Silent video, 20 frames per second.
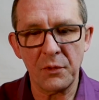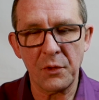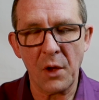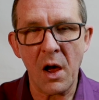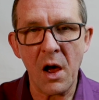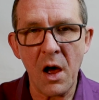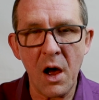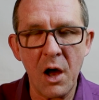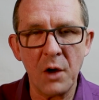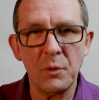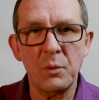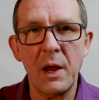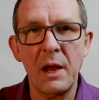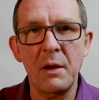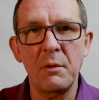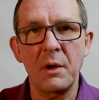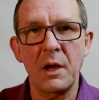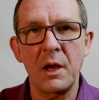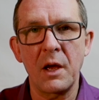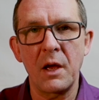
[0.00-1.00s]

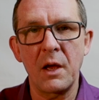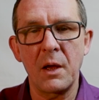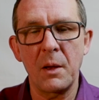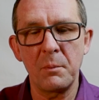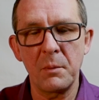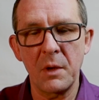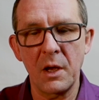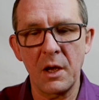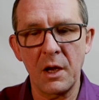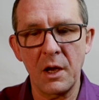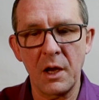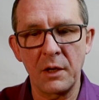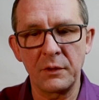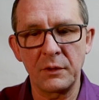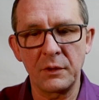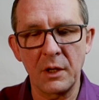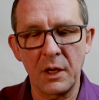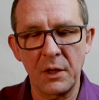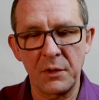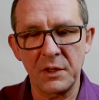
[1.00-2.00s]
hardware
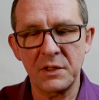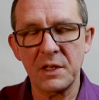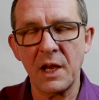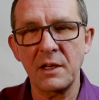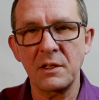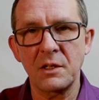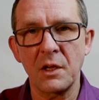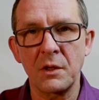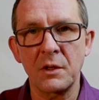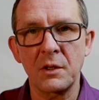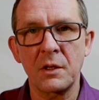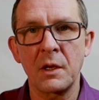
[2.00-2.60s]
and the data